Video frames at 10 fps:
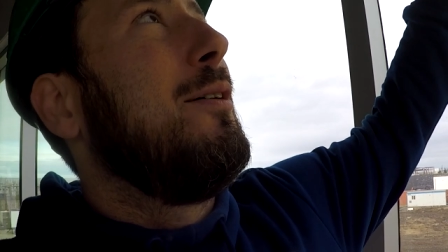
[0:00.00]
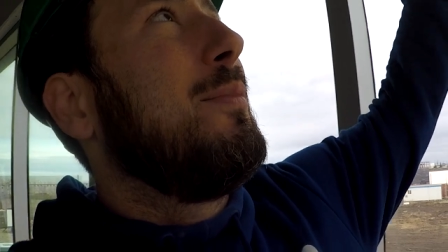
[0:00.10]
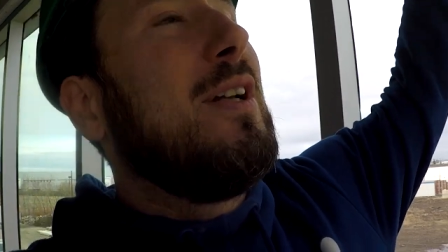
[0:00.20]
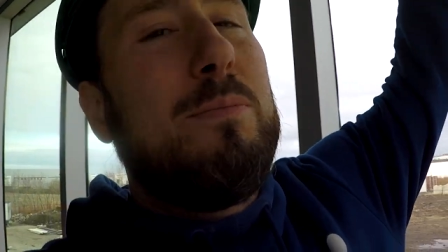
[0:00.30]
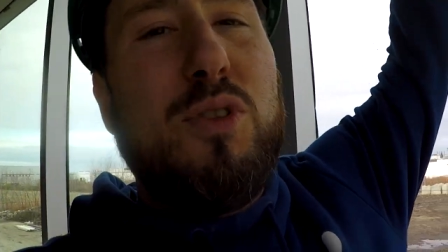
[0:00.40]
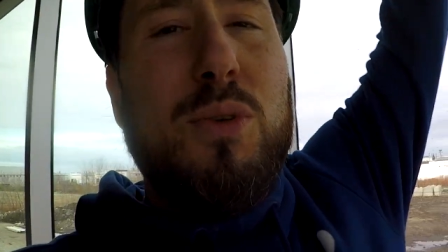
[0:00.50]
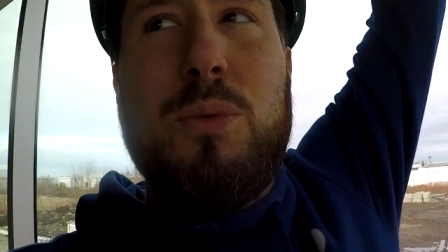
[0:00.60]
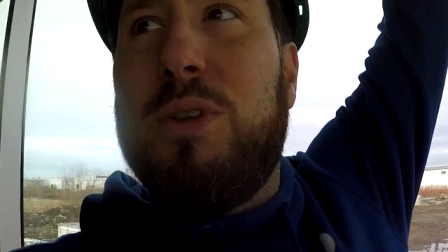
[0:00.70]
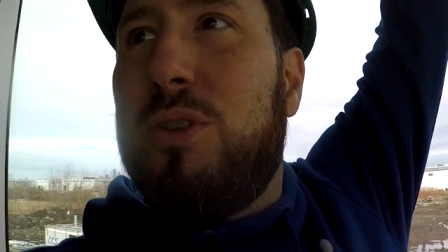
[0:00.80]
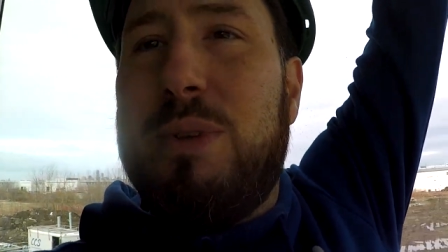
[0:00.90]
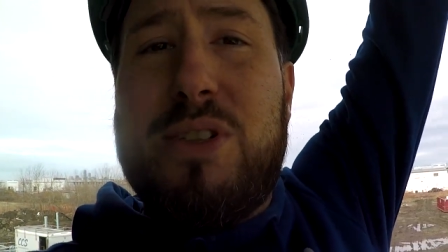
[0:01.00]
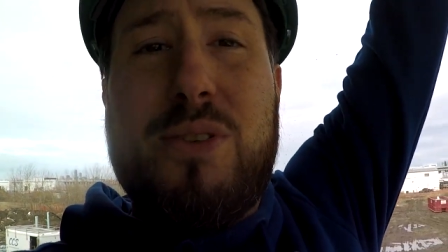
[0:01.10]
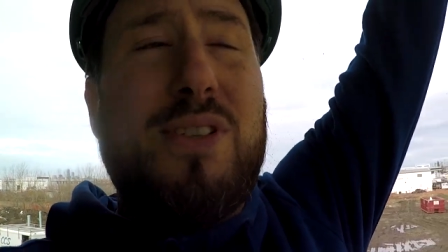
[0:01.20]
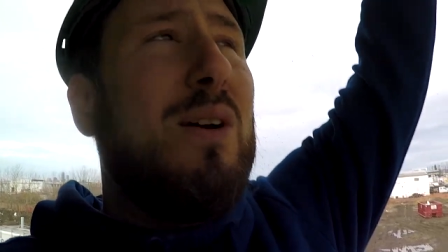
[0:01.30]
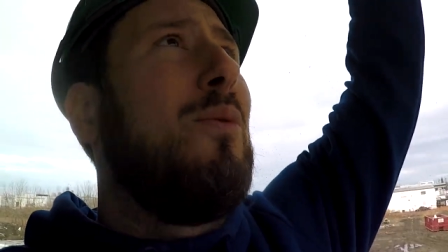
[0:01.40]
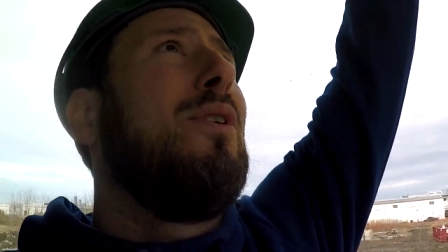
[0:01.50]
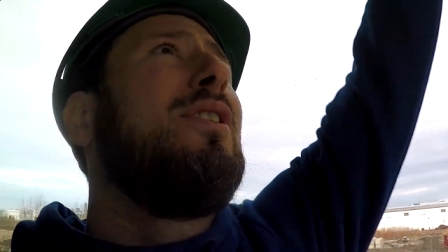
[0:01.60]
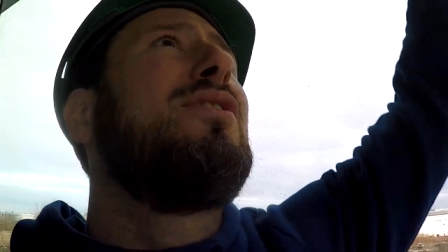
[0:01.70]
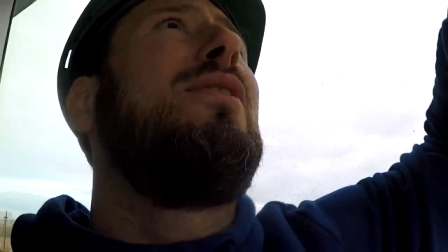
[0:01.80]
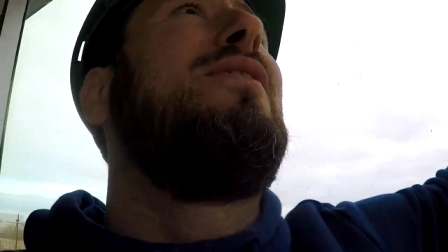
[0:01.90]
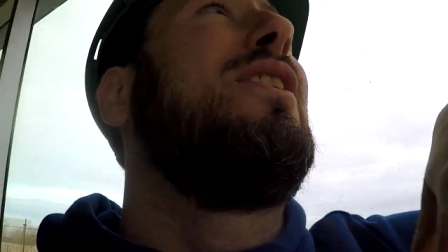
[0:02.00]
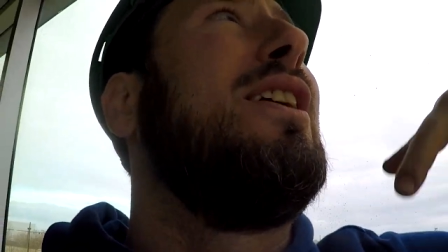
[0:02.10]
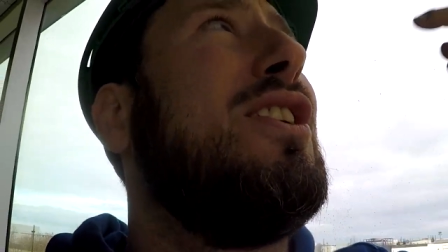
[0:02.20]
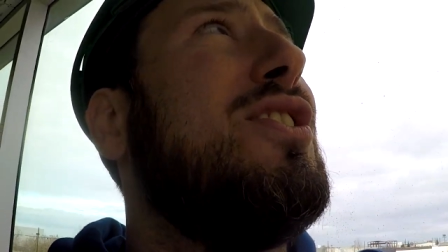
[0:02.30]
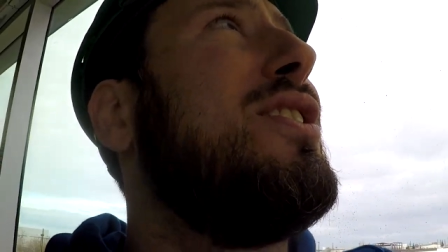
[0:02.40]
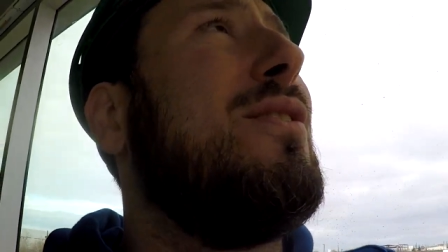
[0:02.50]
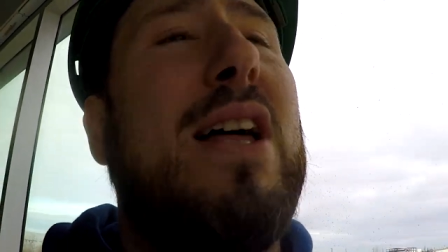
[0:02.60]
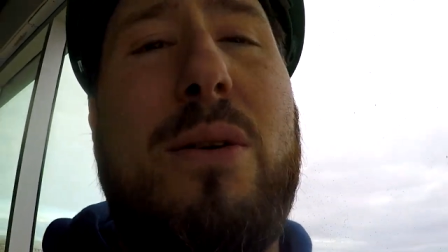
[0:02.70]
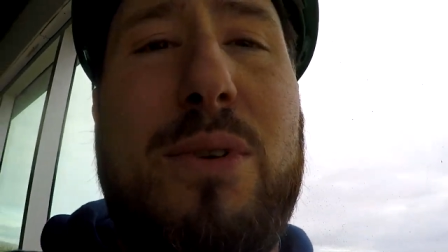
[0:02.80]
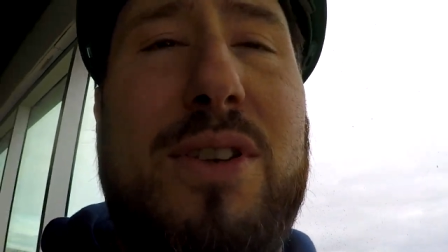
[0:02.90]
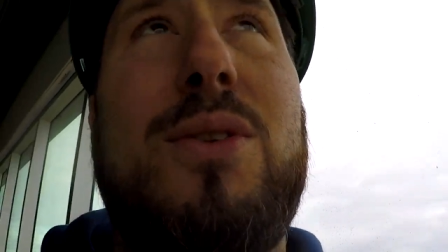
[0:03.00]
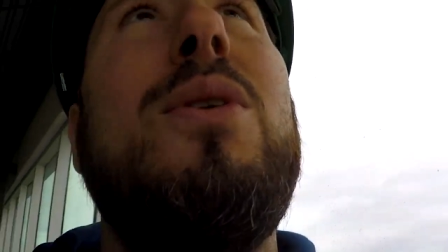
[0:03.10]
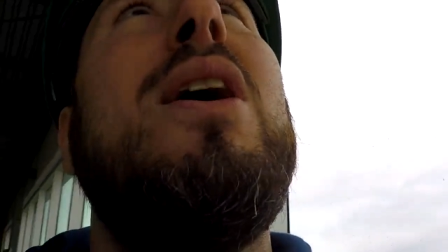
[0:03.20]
um, and doing window returns at work, so I figured I'd just share that with you.